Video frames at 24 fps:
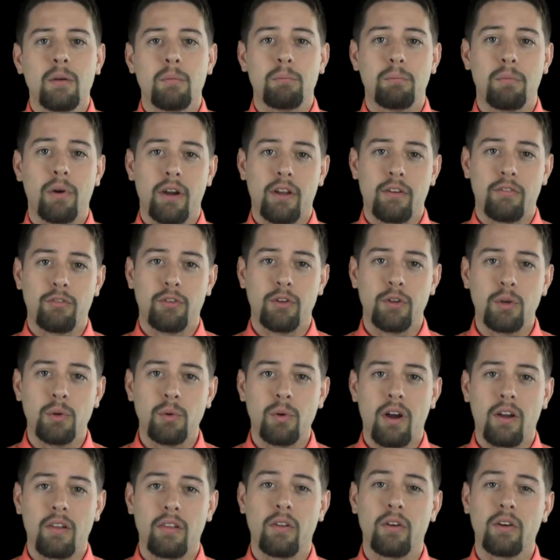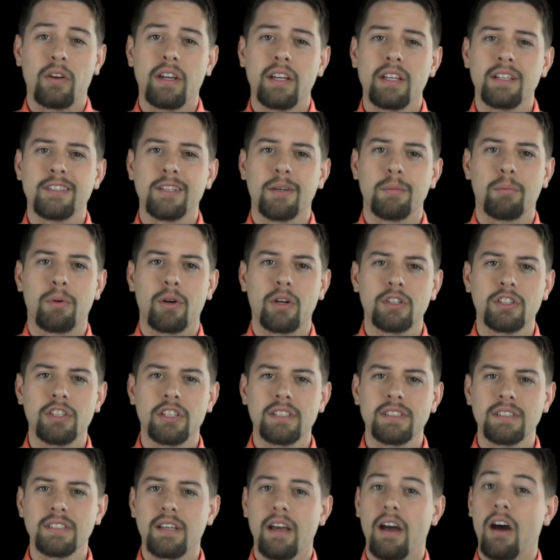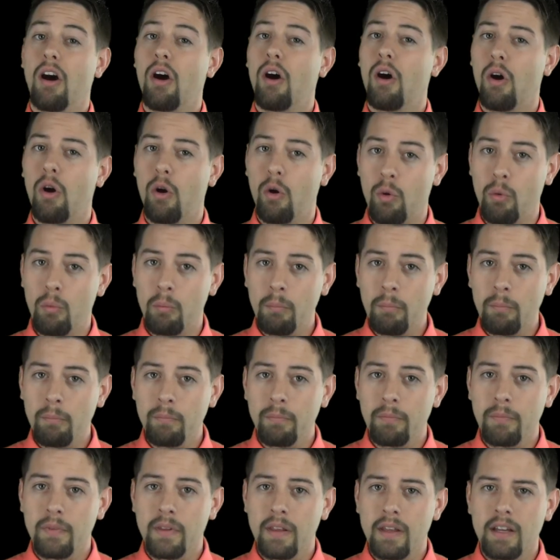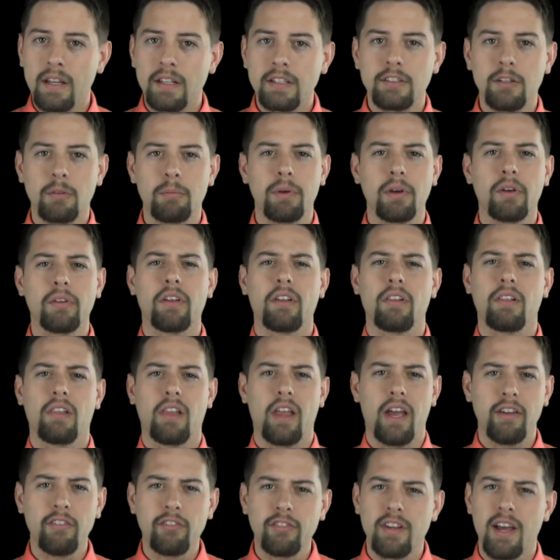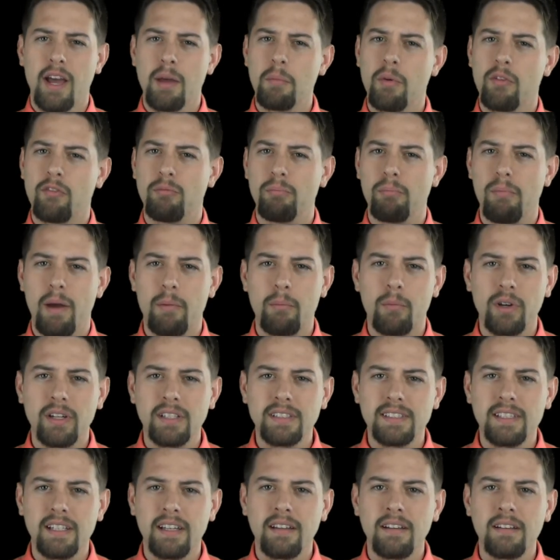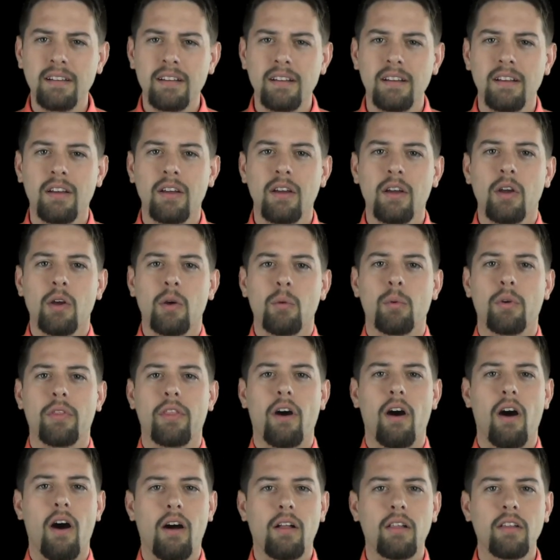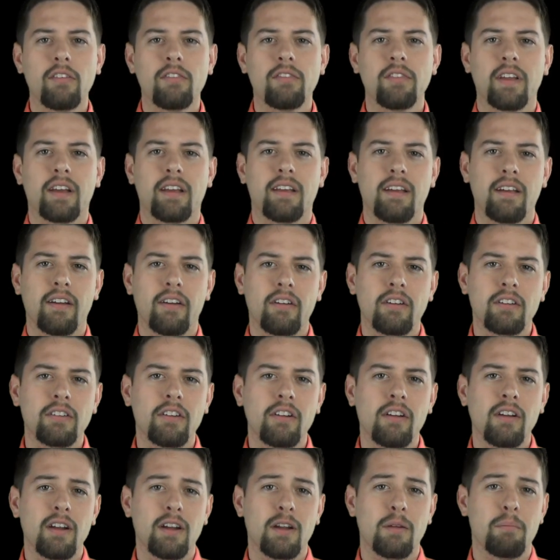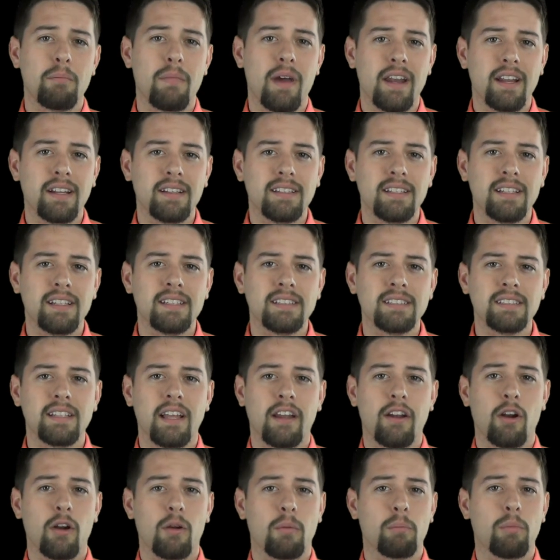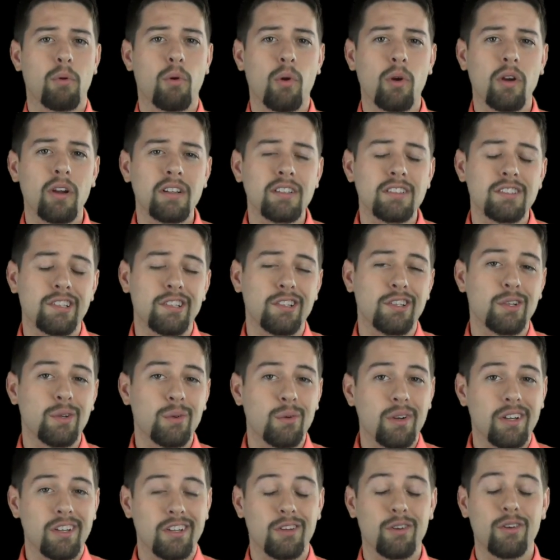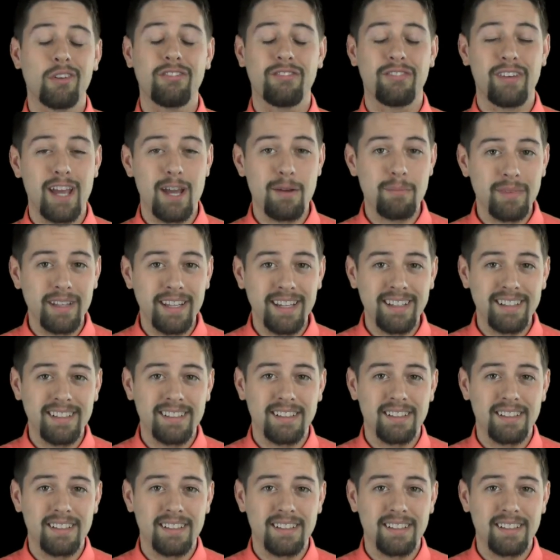But if you are looking to purchase a home to build a lifetime of memories in, with all of the character and amenities that are important to you and your family,